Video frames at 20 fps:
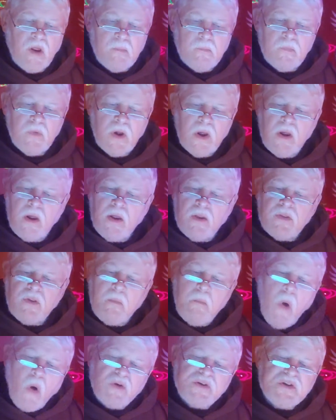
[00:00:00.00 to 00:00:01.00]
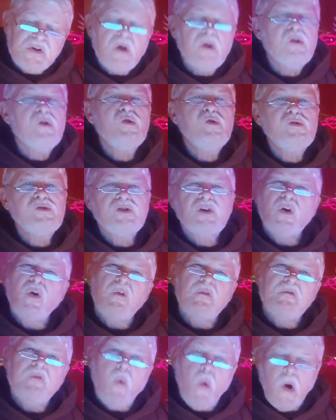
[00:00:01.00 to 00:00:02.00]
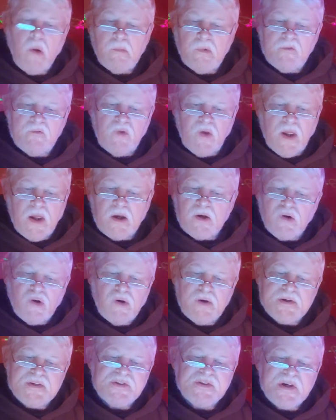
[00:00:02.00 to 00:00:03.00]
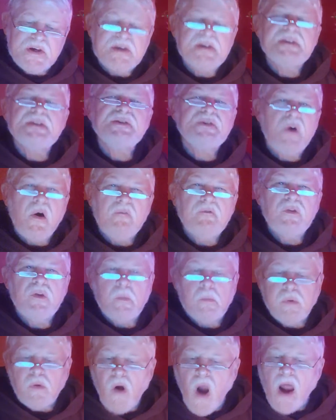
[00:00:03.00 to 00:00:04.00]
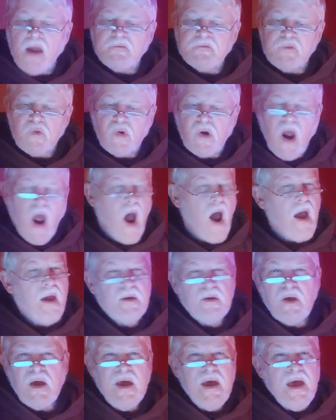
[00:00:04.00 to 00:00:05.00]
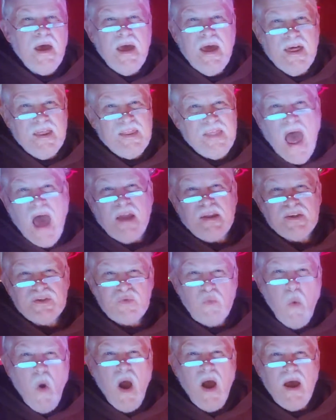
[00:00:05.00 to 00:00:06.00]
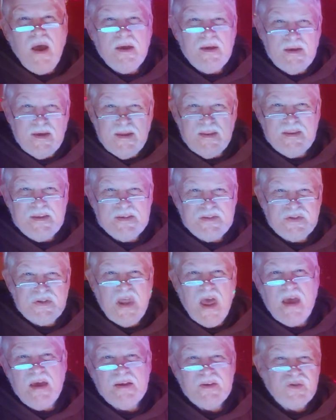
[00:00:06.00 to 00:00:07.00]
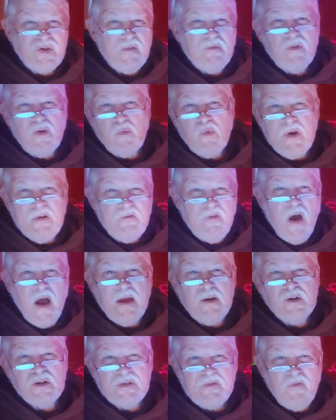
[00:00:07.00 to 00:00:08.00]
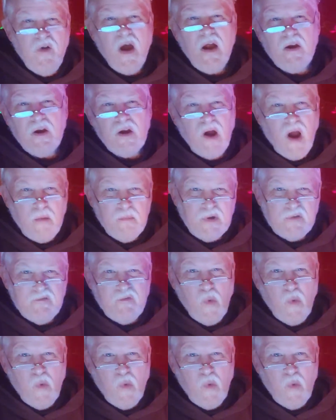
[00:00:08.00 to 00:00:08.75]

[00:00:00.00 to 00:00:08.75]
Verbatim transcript: of them, the most delusional form of ignorance is of the prideful kind, and that is why, in these days of the refiner's fire coming